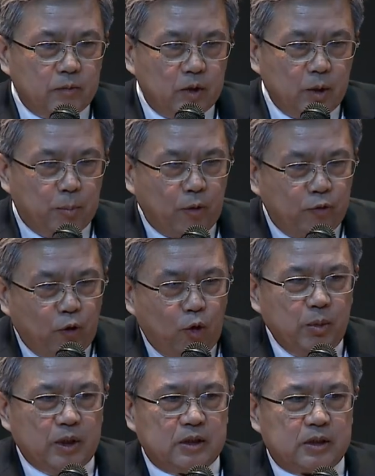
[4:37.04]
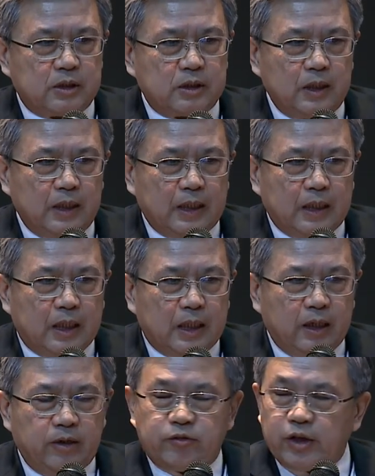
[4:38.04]
the performance
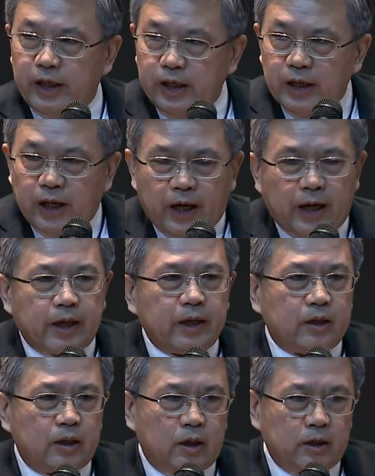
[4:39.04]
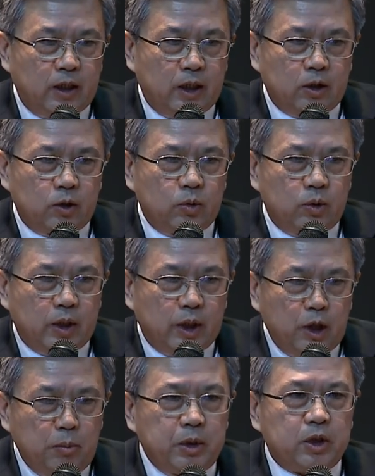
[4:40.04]
of the AI in
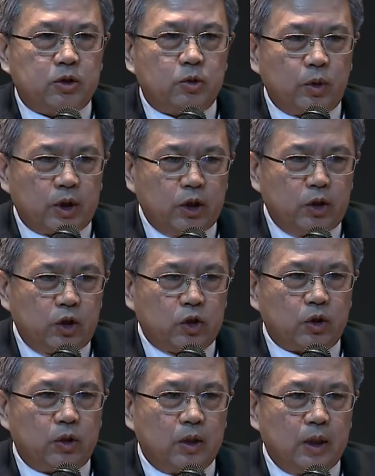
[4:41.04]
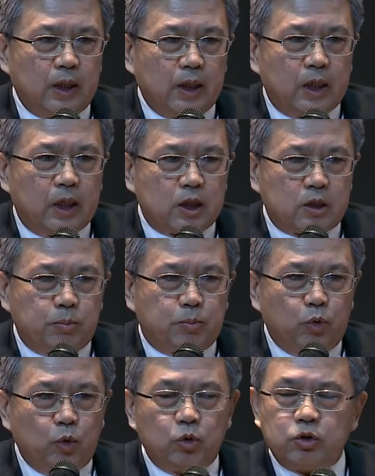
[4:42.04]
image recognition is
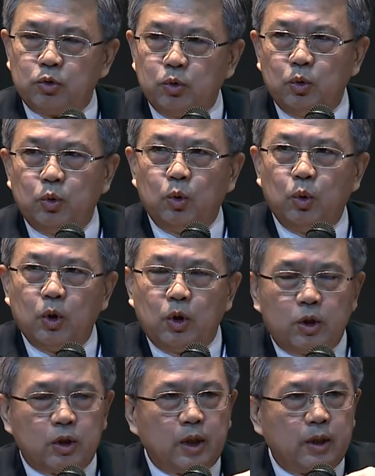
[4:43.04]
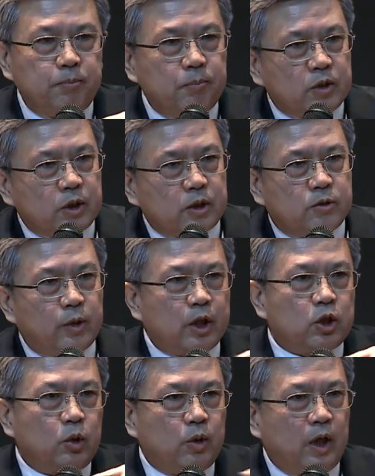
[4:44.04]
broke through the
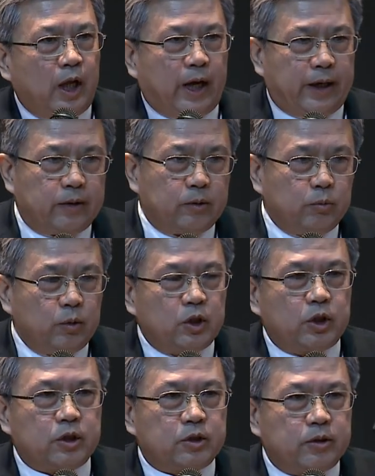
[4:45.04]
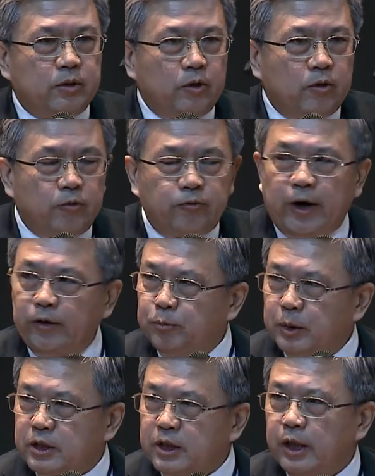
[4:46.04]
threshold line, which is
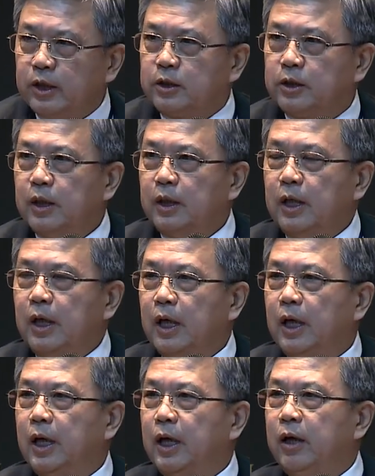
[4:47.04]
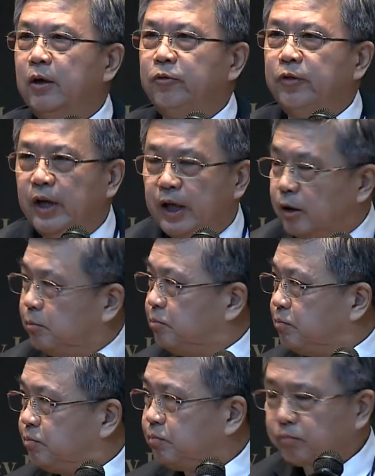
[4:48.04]
5% failure,
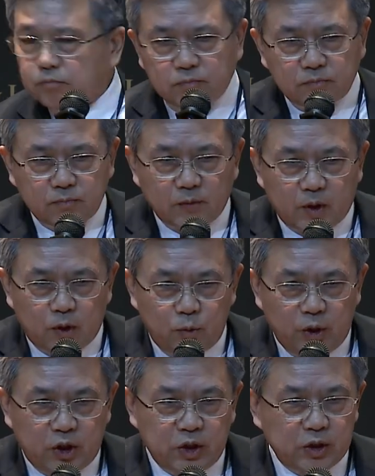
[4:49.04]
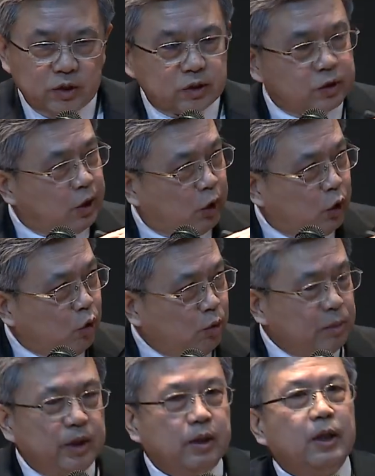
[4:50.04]
which is the
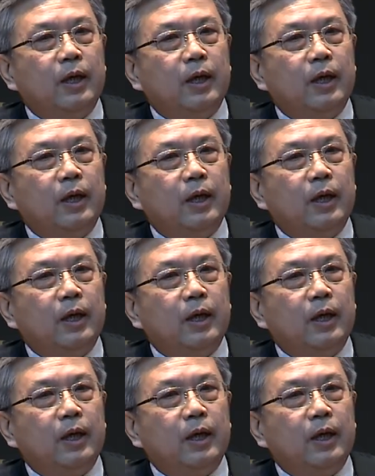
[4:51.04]
human